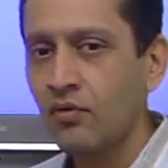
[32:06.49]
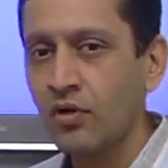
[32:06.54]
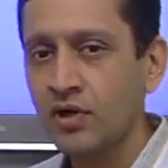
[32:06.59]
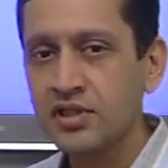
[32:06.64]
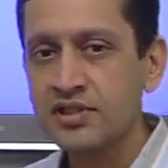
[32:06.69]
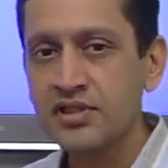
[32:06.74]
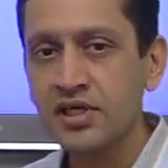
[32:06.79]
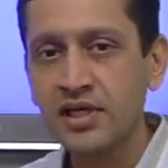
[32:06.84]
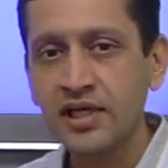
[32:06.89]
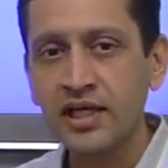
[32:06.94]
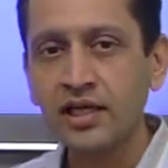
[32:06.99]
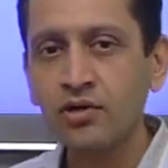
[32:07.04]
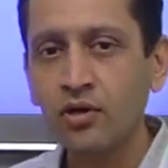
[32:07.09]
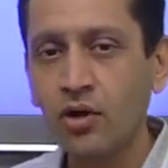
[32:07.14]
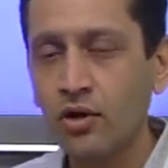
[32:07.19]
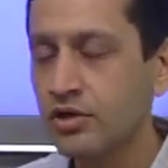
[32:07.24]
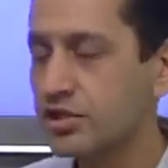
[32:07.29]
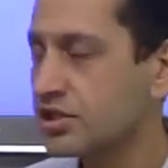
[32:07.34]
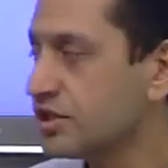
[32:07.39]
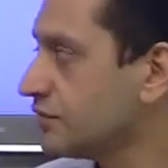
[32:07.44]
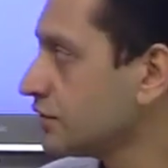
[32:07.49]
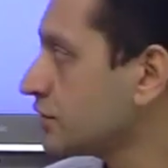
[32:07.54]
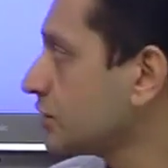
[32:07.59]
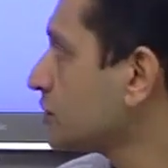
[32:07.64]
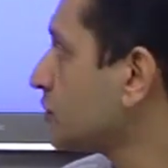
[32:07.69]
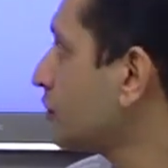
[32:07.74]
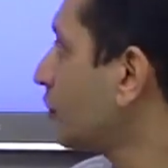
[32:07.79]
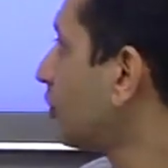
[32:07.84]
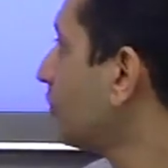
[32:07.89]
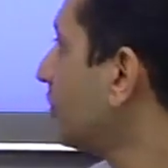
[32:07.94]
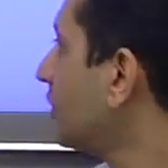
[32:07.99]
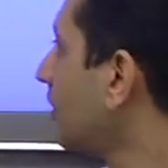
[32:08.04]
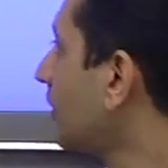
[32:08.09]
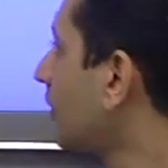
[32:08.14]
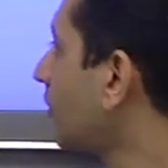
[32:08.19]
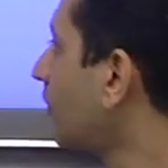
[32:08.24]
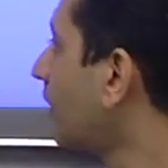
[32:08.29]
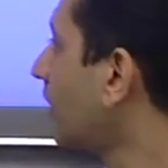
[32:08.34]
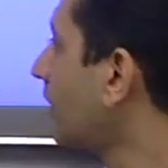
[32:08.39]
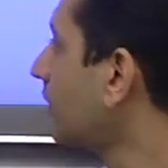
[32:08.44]
What is the technology which is going to be
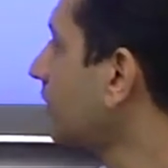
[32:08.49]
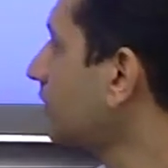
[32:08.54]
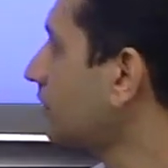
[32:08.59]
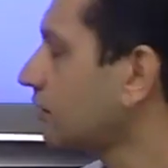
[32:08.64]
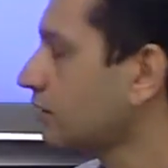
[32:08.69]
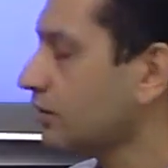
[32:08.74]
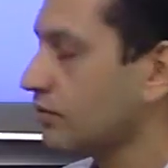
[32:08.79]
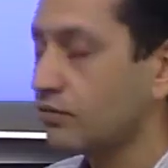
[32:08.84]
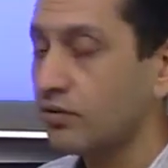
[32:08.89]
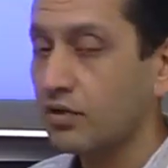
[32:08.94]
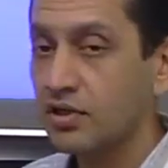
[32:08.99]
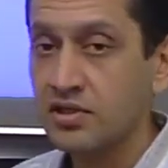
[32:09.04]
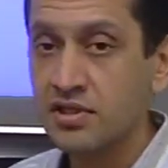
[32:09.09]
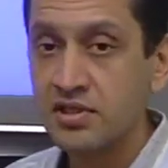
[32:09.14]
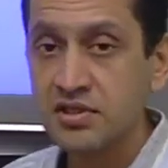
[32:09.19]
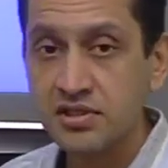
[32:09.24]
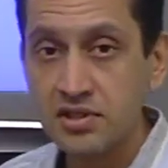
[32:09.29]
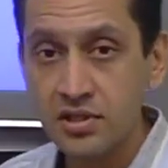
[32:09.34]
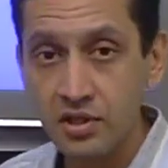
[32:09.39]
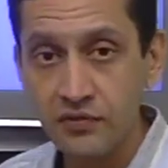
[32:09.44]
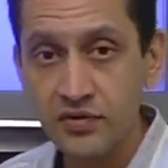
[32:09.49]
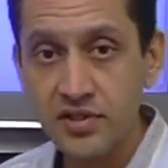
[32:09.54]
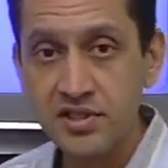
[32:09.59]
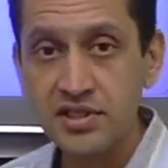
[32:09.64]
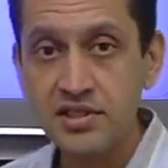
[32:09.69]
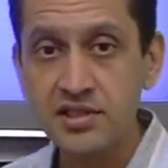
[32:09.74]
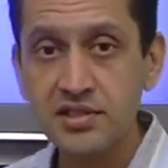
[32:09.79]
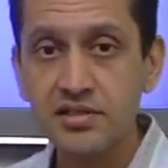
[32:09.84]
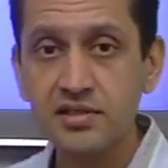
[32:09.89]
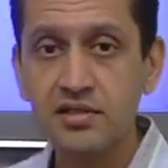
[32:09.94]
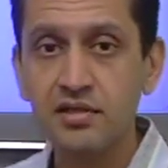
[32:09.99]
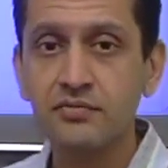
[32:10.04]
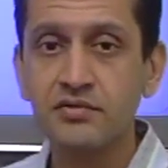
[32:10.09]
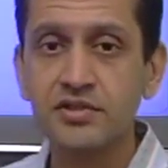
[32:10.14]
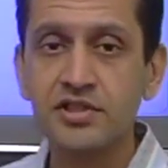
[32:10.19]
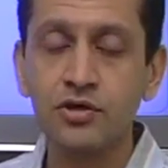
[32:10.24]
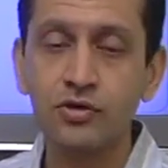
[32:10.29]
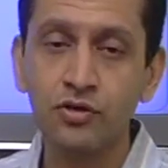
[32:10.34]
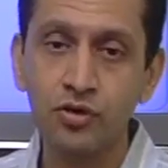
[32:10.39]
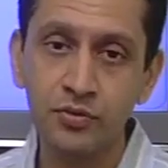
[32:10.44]
required? What are the services
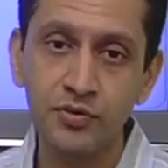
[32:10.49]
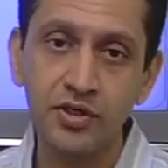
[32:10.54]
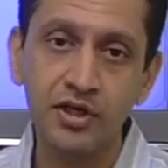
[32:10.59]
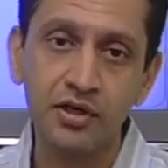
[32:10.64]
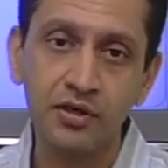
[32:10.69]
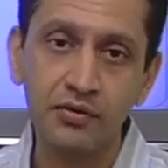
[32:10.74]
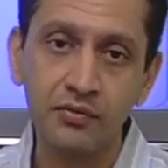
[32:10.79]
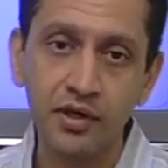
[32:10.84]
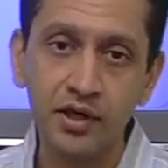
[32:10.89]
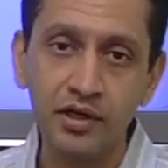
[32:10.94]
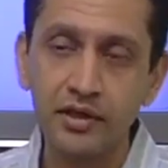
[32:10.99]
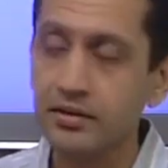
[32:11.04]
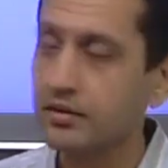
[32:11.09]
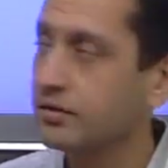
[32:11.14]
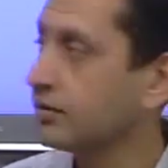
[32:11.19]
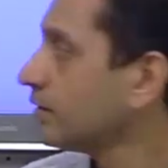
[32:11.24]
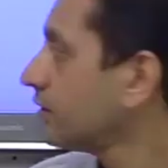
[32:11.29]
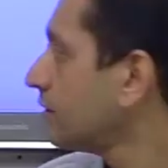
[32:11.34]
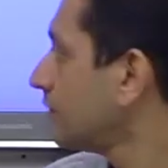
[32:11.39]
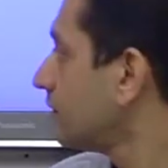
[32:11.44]
which are going to be required?